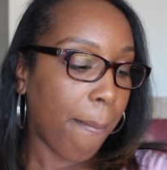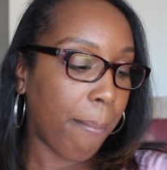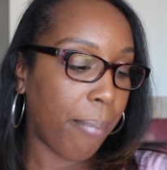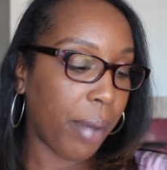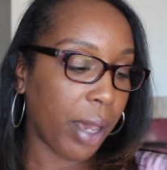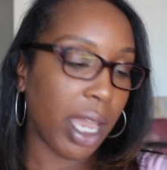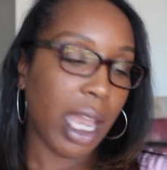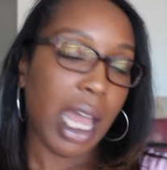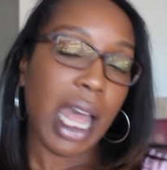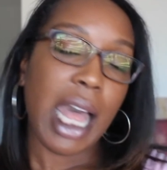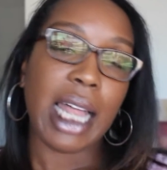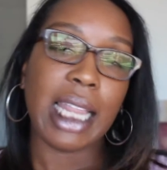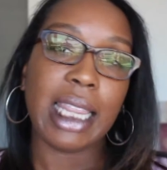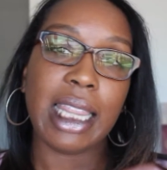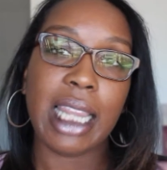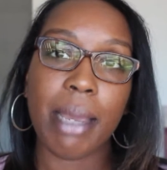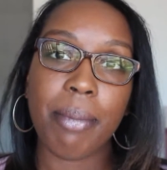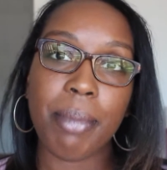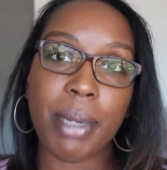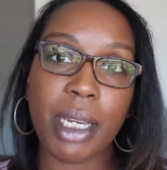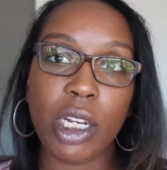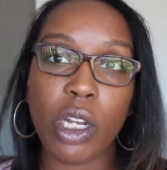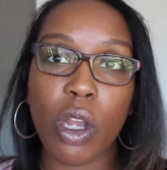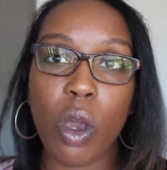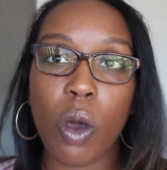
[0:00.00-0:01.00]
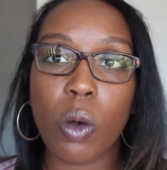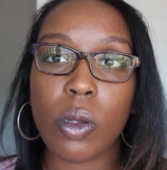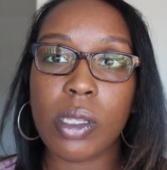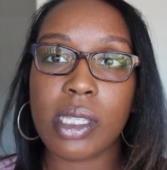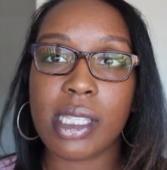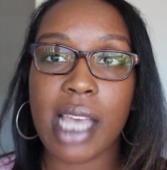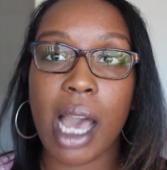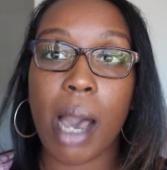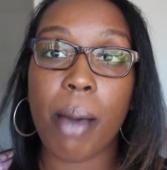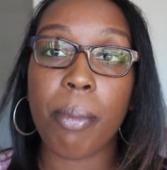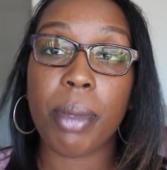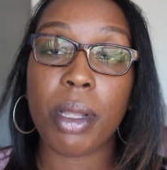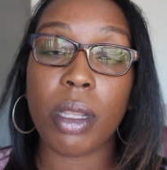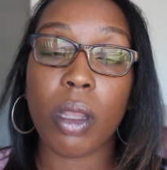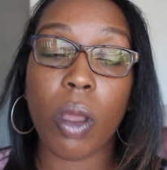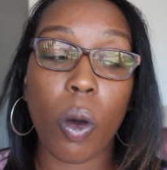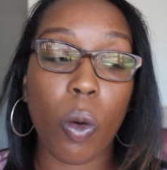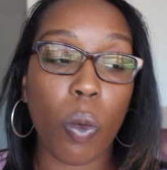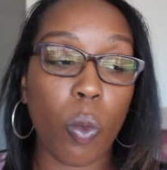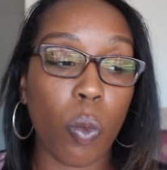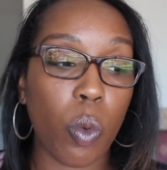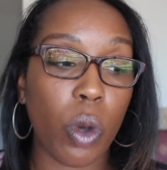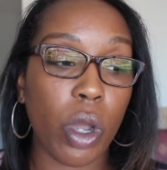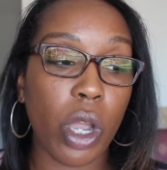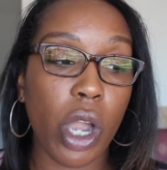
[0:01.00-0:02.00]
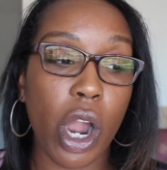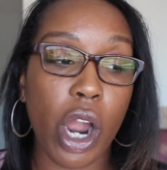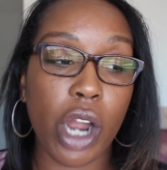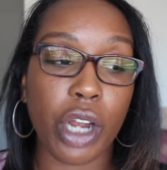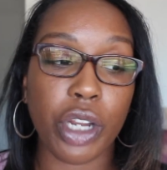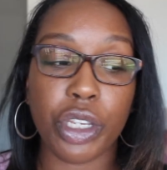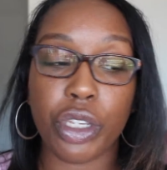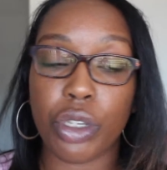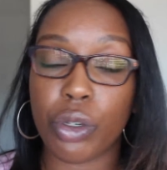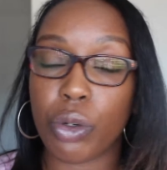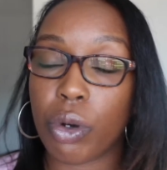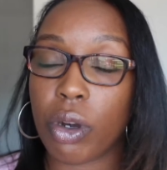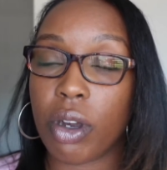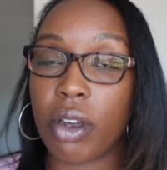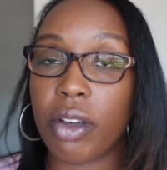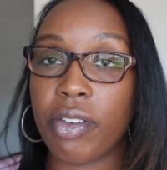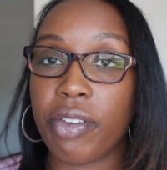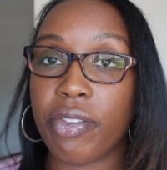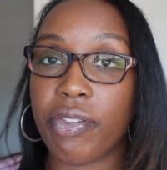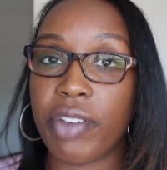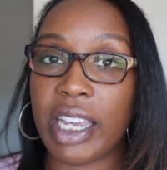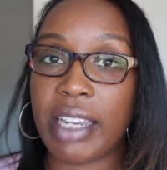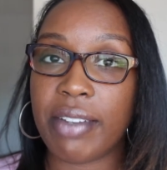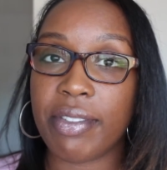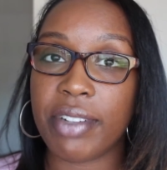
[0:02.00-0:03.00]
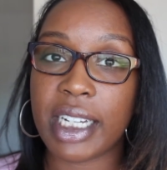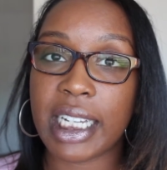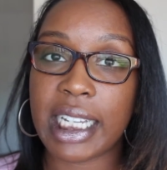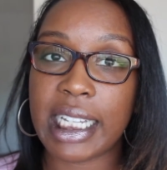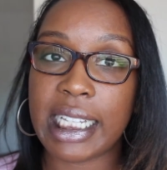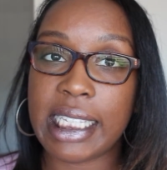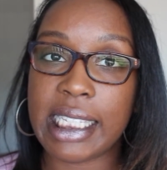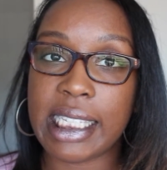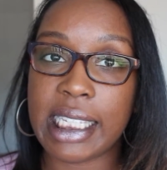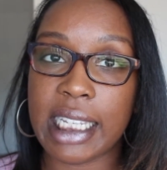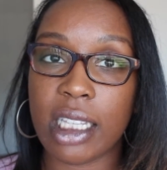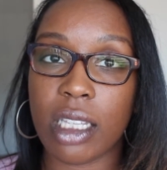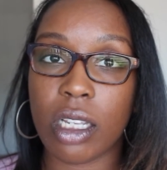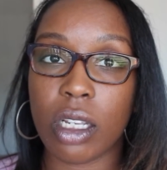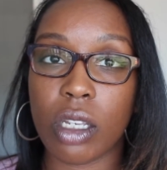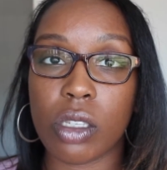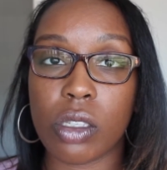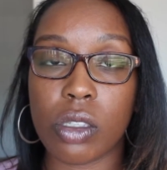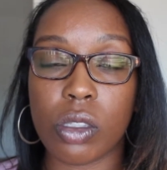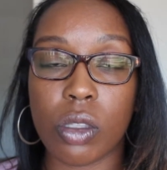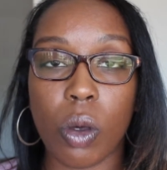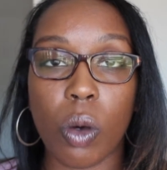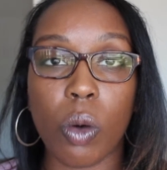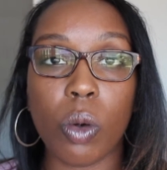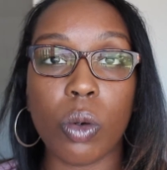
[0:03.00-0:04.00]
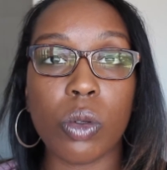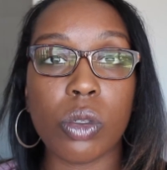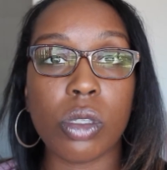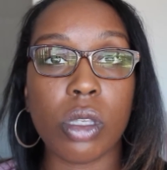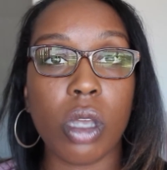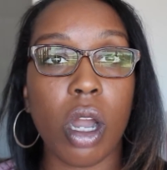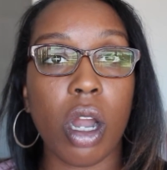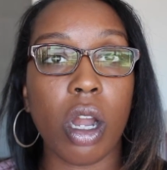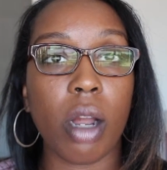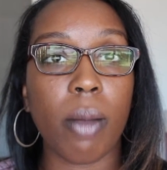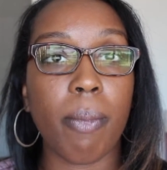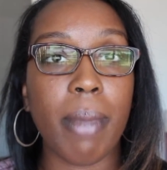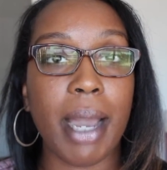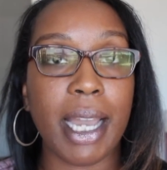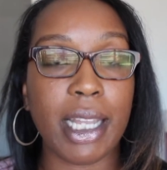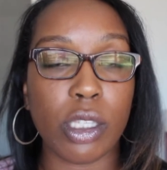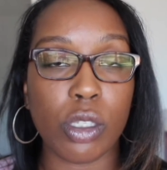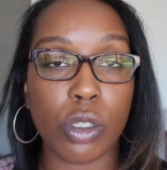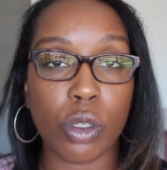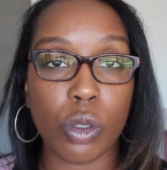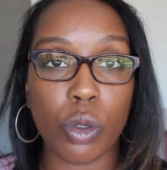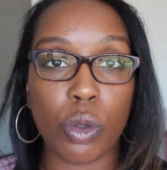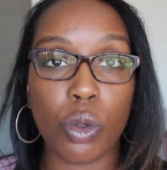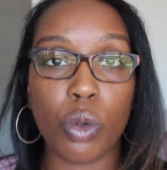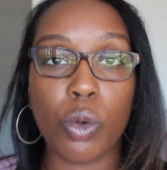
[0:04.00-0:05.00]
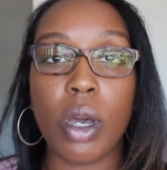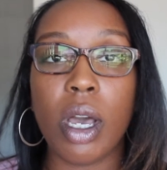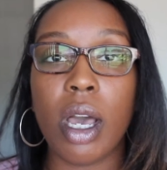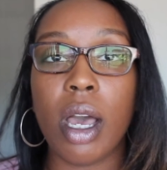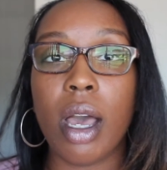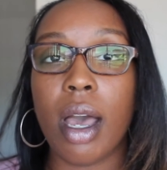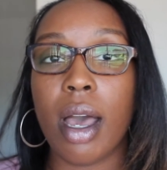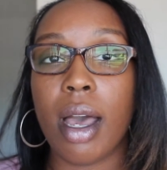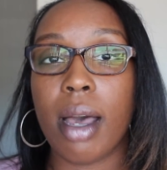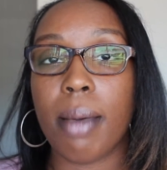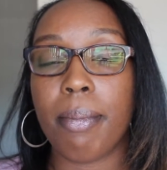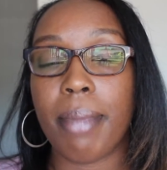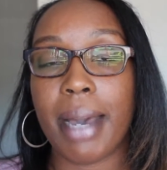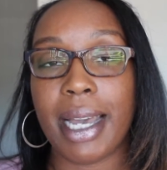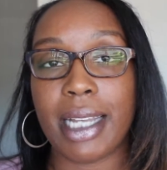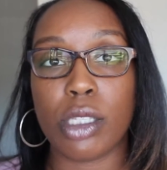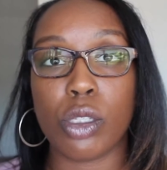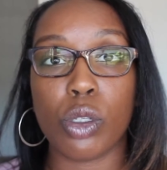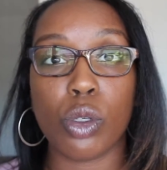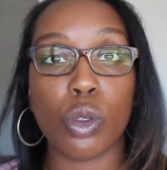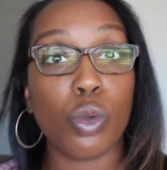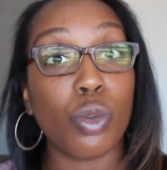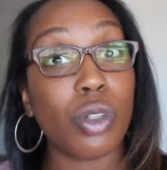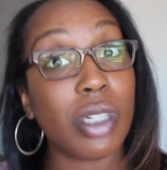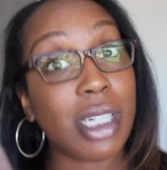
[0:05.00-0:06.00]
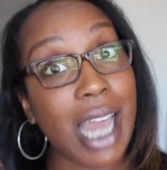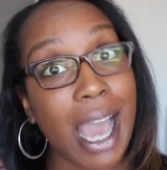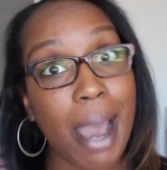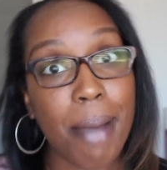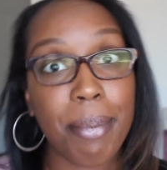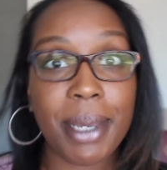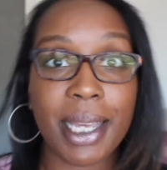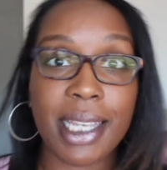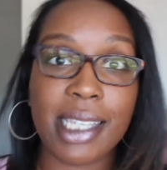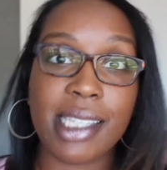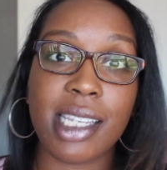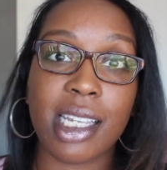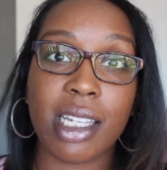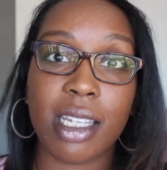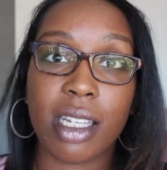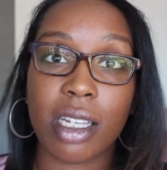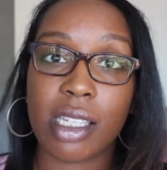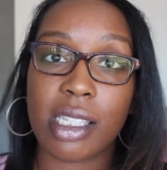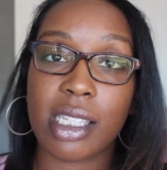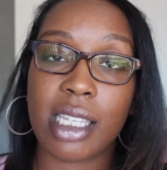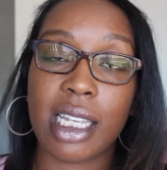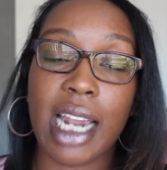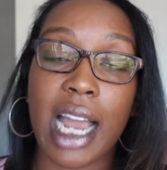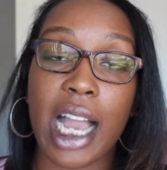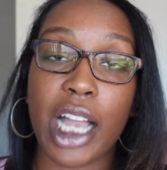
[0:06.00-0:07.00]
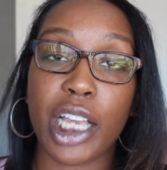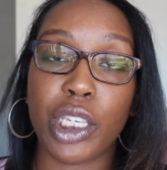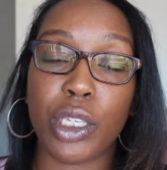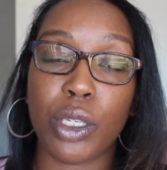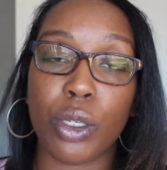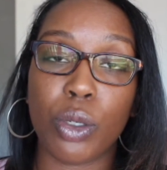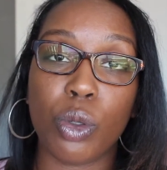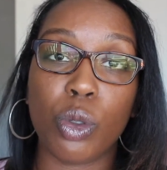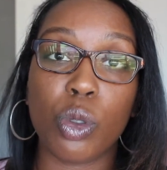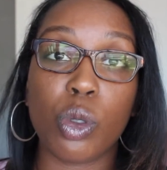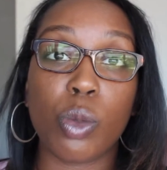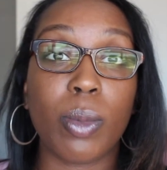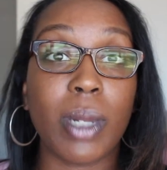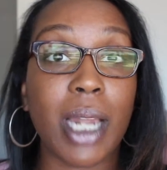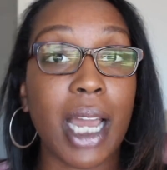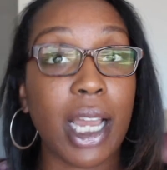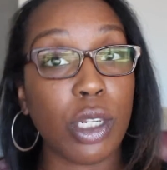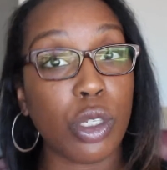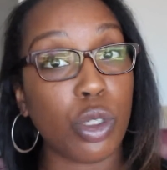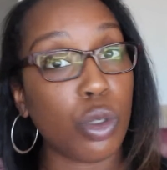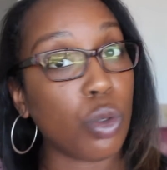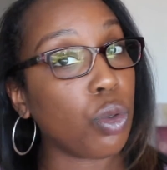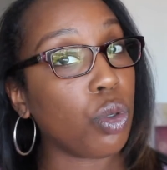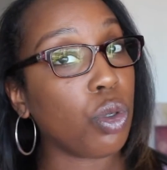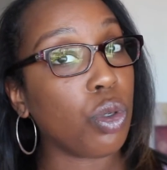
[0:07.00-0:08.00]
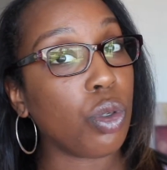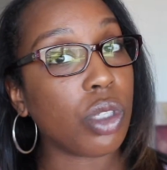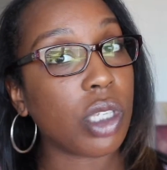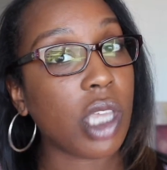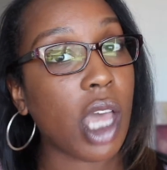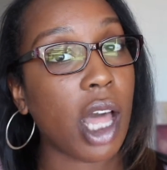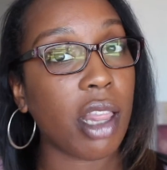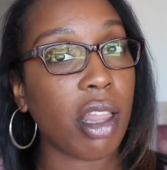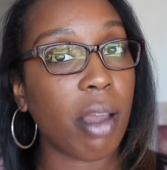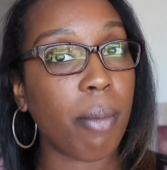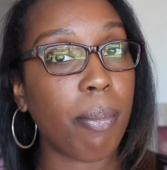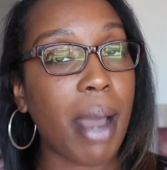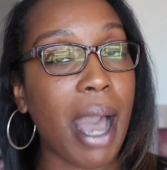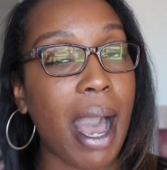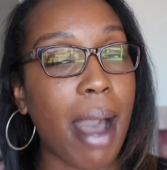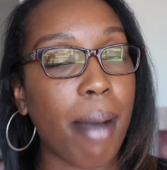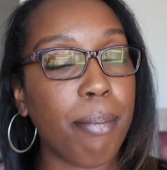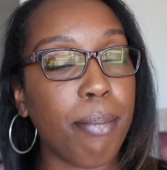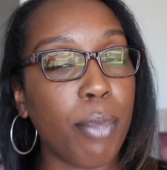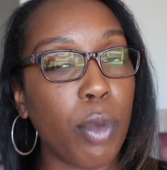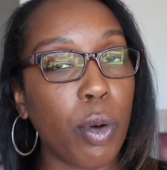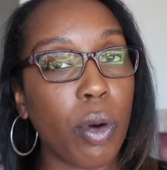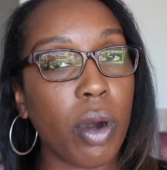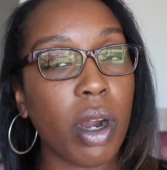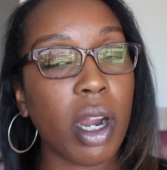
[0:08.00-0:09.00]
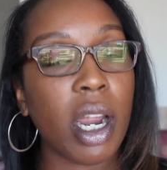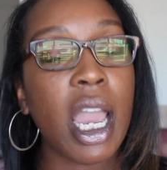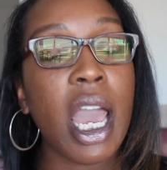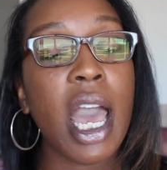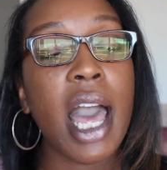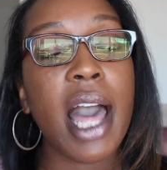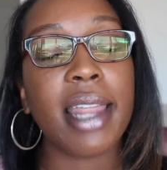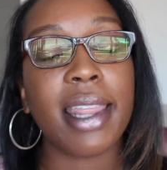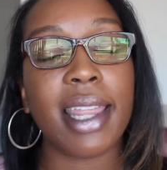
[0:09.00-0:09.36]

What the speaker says: But let me know down below, what are your favorite concealers? Those are my two top concealers that I use, but I do use Colourpop more.